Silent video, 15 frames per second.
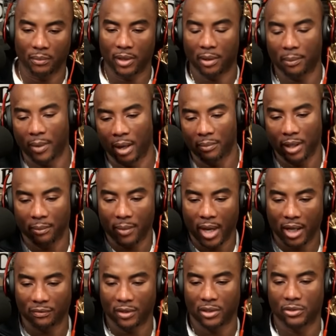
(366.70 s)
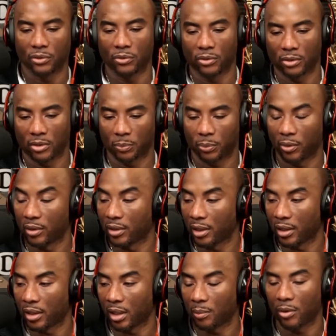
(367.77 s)
right. not, I'm not mad if they choose to support
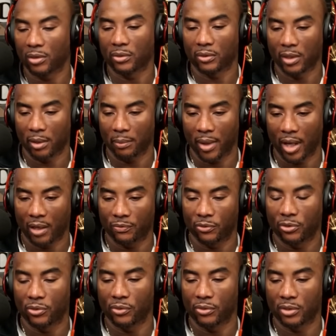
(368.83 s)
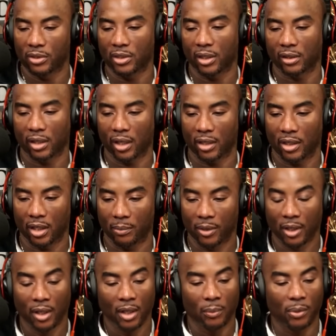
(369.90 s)
Diddy. I'm also not mad if you choose to shut the hell up.
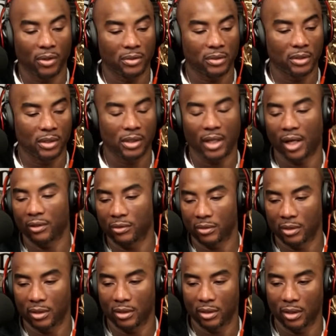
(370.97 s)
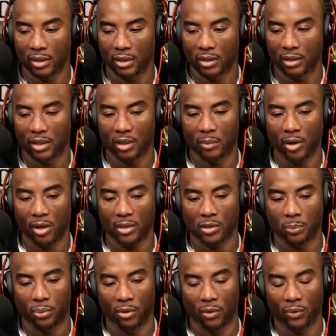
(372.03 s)
Personally, I don't see the need to condemn or
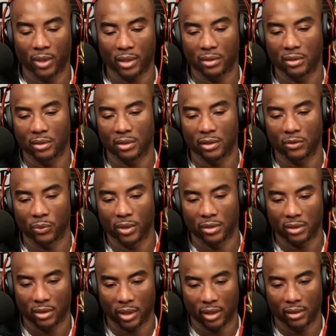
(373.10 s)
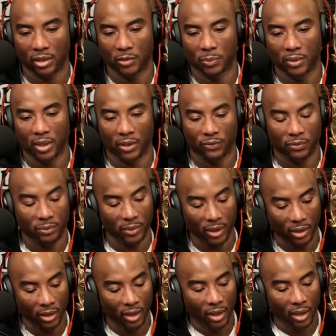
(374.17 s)
support when I see situations like this because mm-hmm. for me,
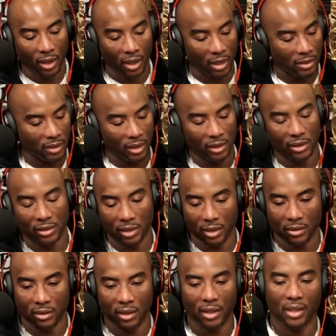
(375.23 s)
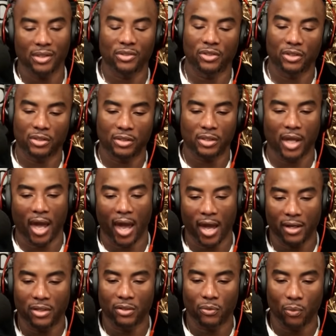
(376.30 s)
and I said this yesterday, it's just
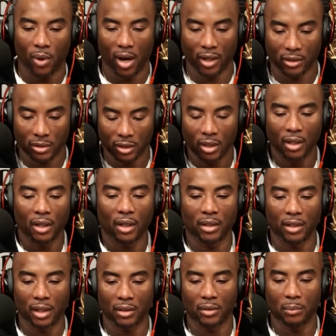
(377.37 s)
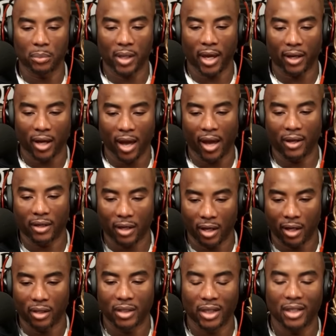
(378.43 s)
sad to watch another black
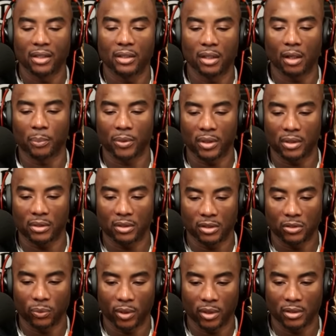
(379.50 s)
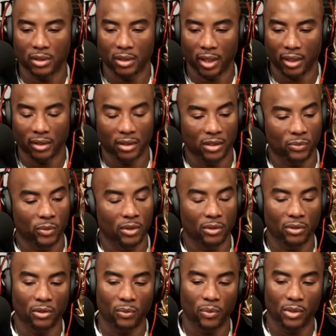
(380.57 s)
icon end up in a situation like this. We don't
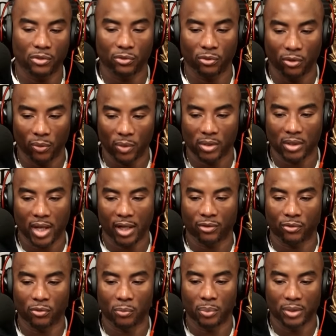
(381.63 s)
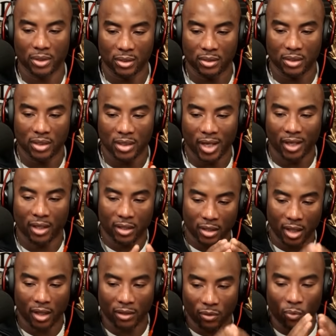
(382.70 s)
know what's true and what's not true, but right. to see yet
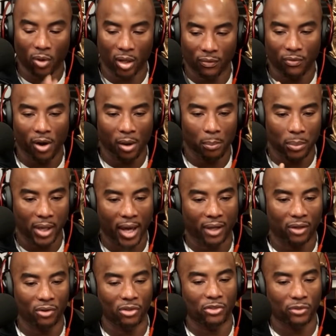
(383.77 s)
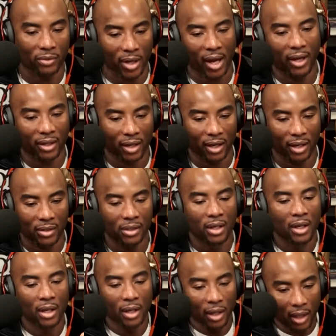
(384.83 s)
another one of our black cultural icons
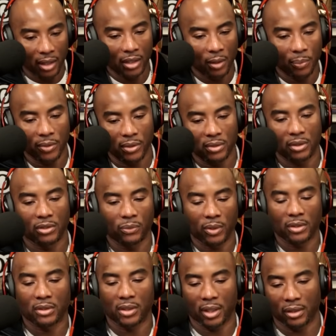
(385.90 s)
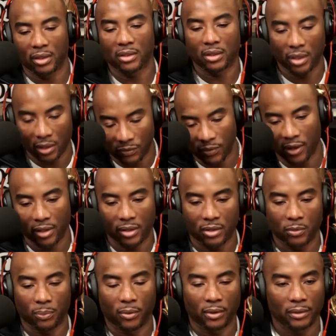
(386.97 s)
end up in a situation like this is very
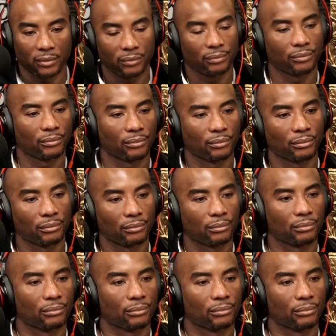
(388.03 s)
disappointing. Yeah,